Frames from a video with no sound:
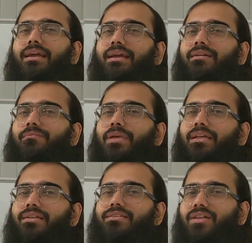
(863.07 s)
it
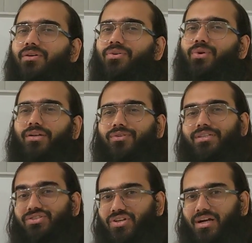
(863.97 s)
means now you are on
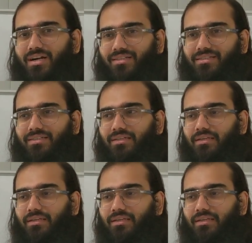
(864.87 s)
a chance.